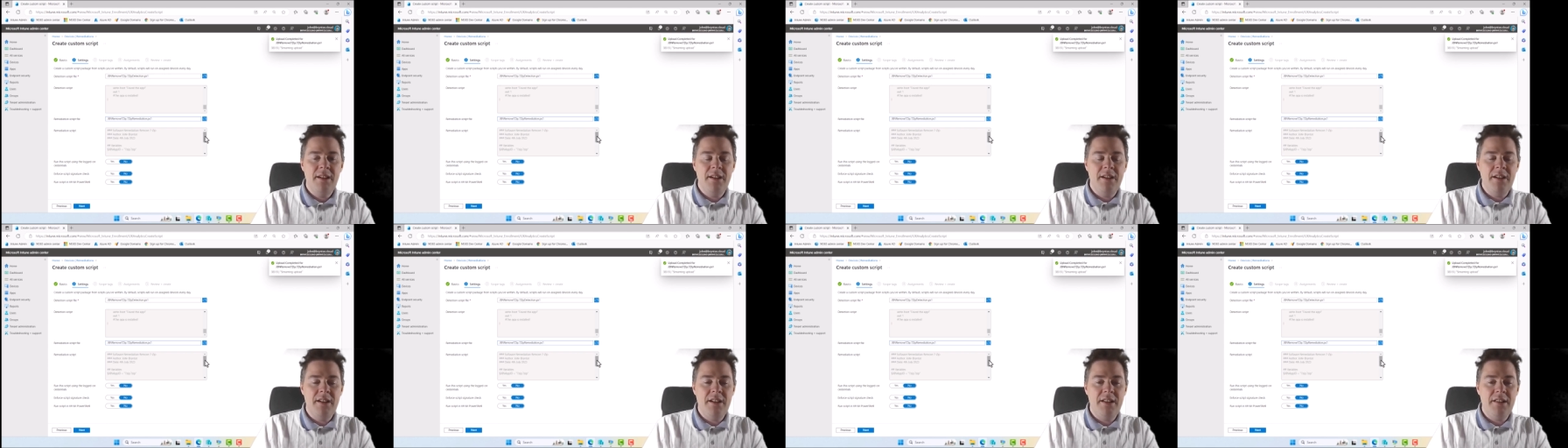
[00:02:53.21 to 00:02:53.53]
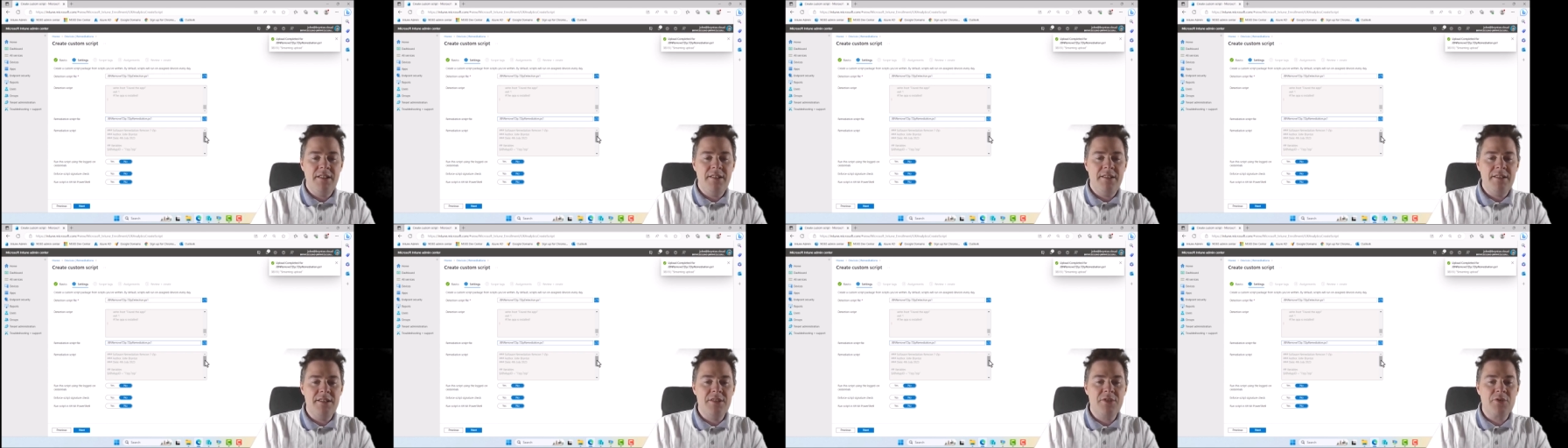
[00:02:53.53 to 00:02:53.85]
uh,
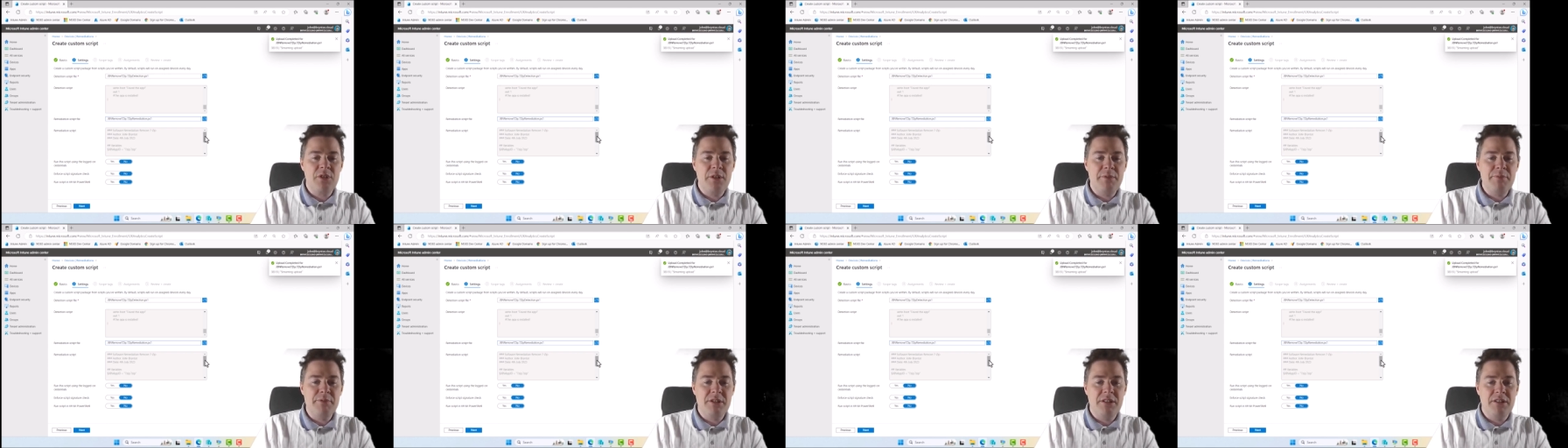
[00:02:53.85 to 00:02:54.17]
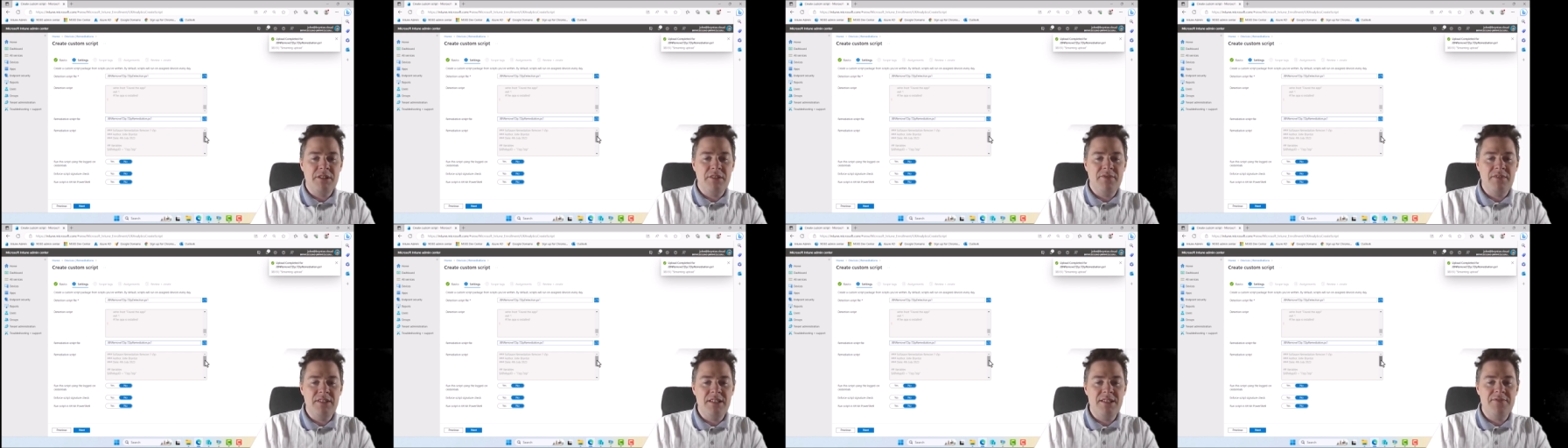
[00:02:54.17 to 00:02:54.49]

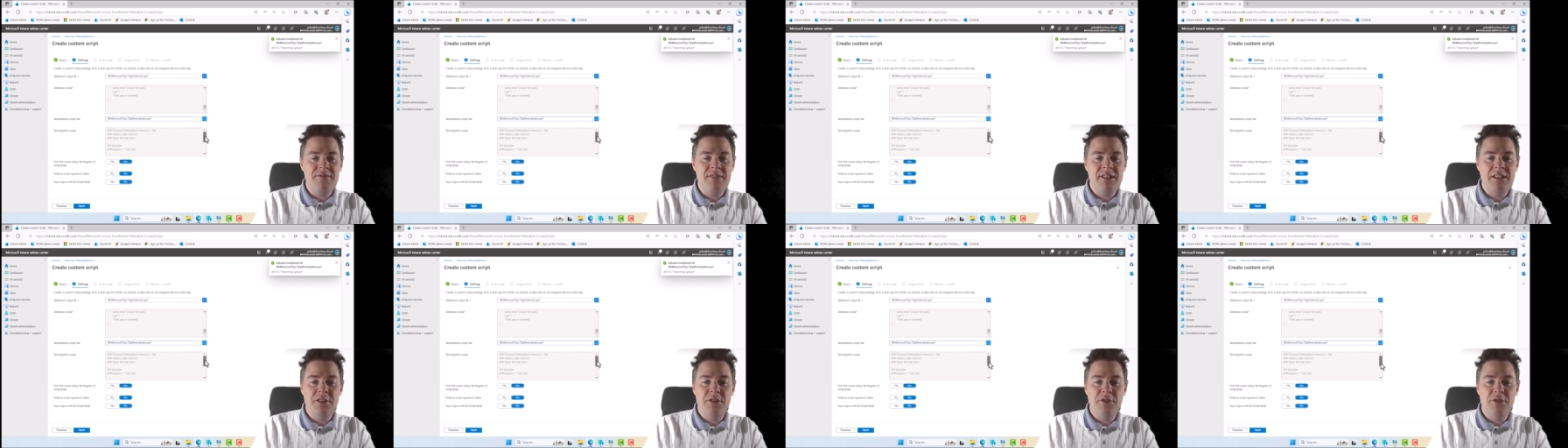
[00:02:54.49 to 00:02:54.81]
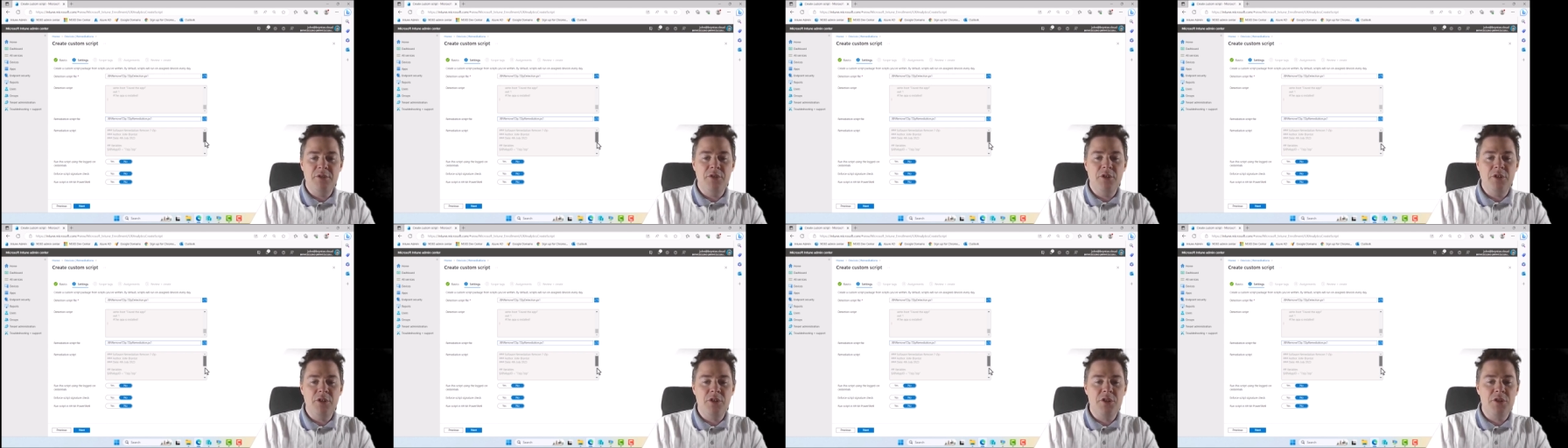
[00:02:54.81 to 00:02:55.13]
description of this
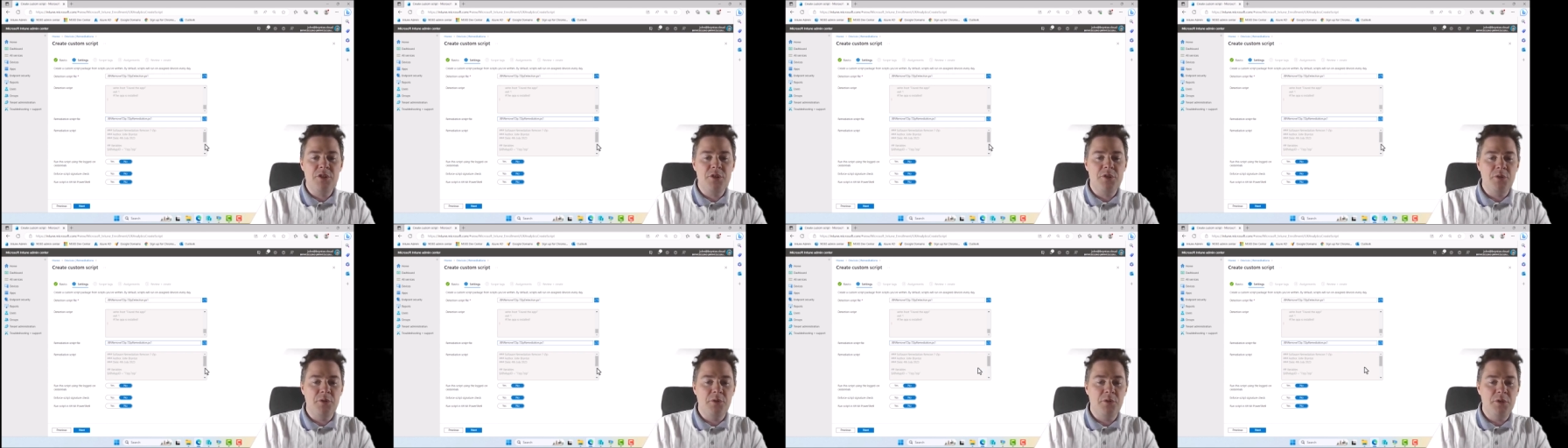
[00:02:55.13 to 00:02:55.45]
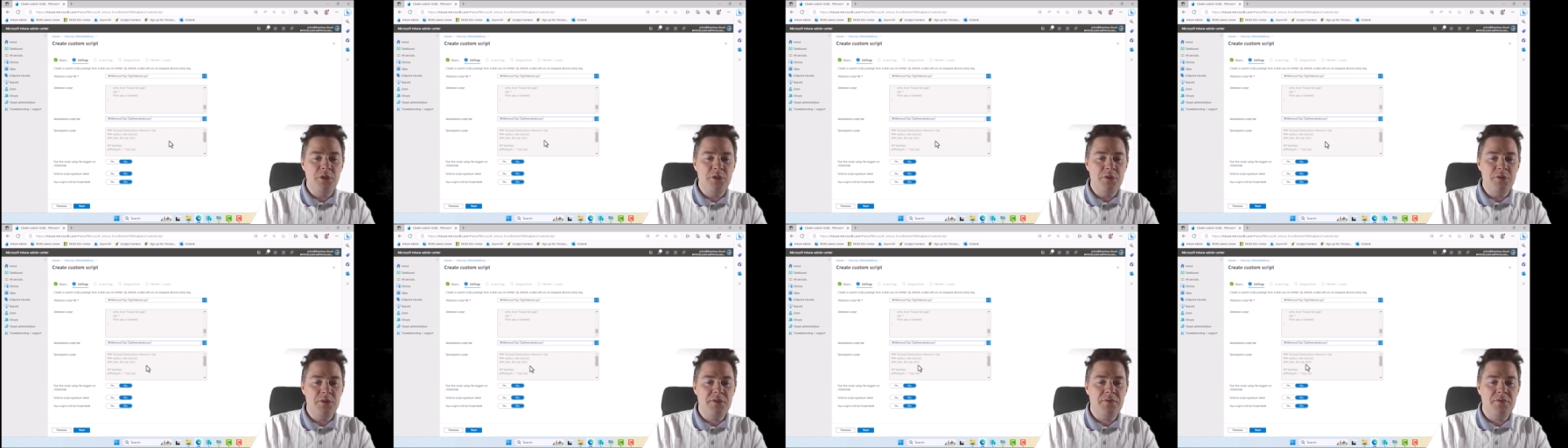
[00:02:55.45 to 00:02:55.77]
video, not so
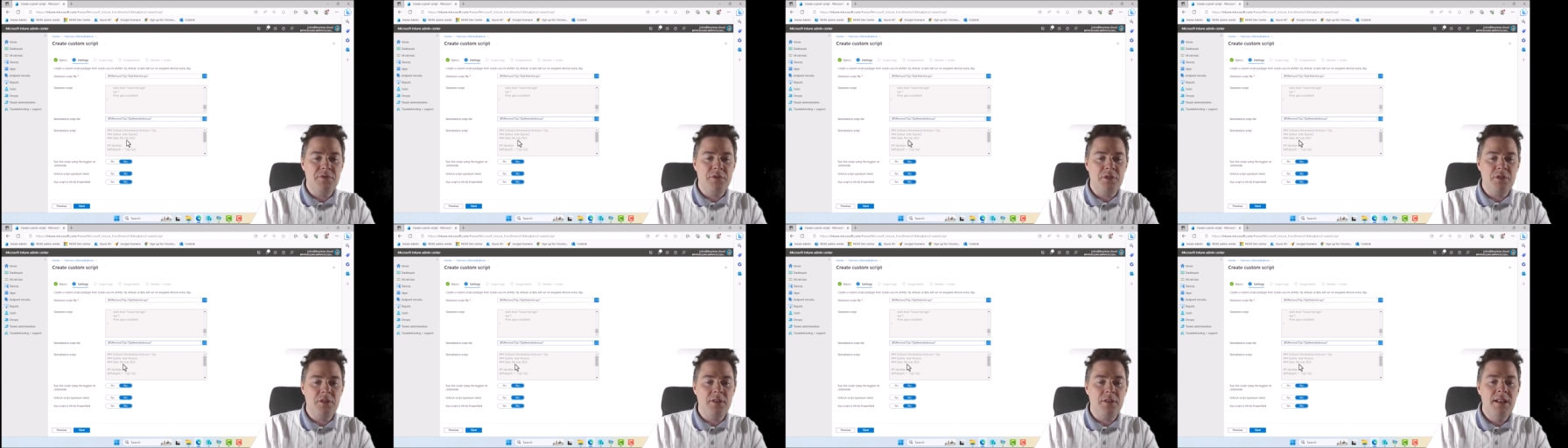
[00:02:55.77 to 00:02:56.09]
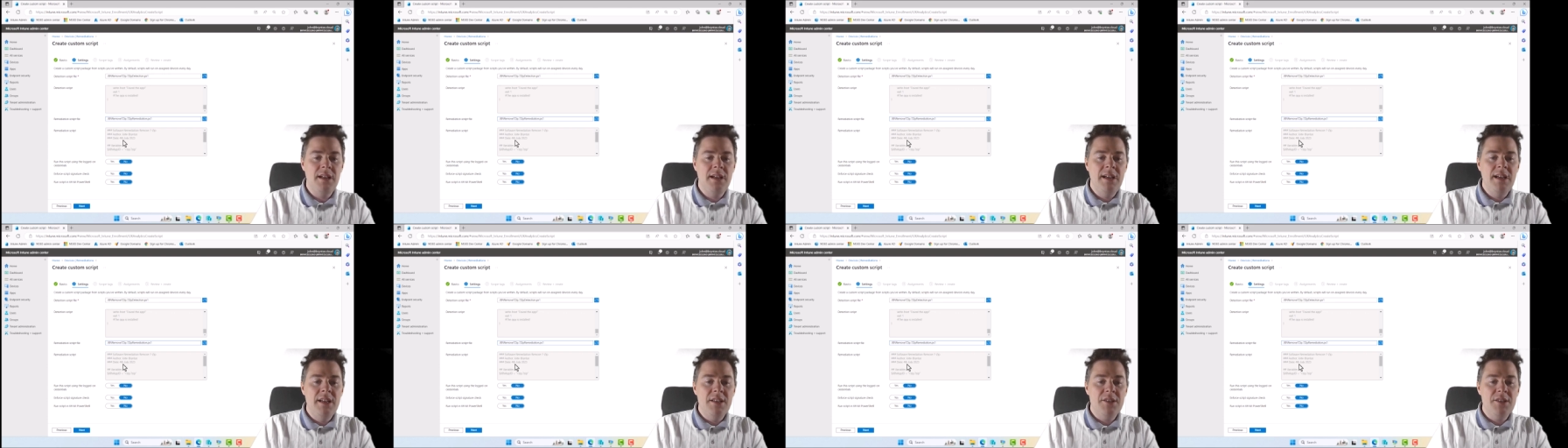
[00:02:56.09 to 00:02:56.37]
useful.